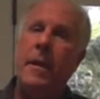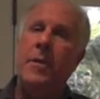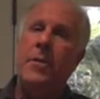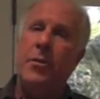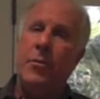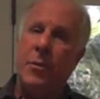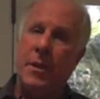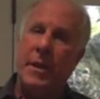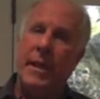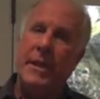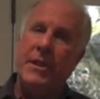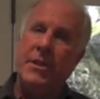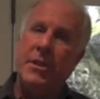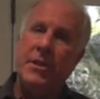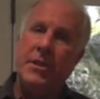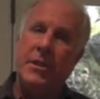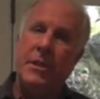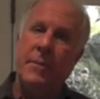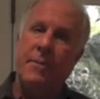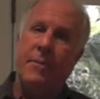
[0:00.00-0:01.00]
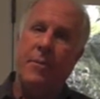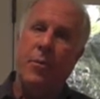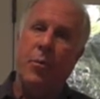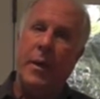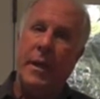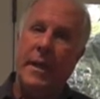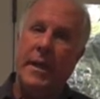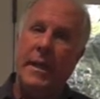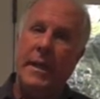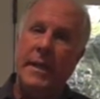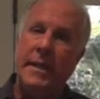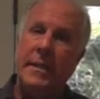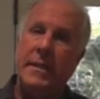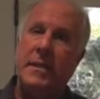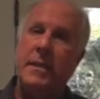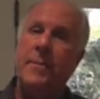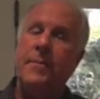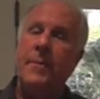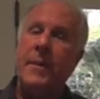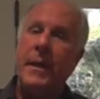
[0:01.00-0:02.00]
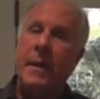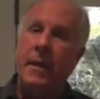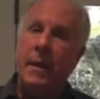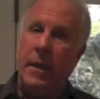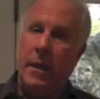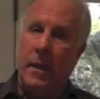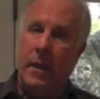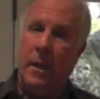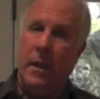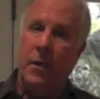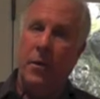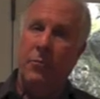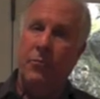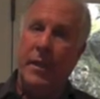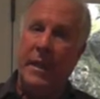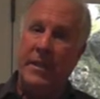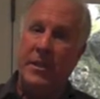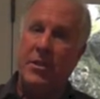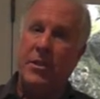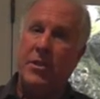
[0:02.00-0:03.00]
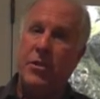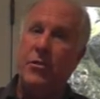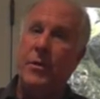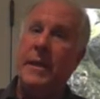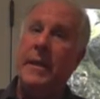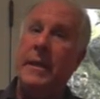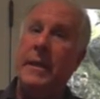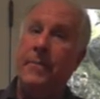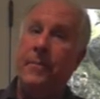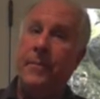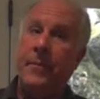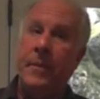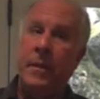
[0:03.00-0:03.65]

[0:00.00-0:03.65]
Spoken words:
the relationship for what it is, register it,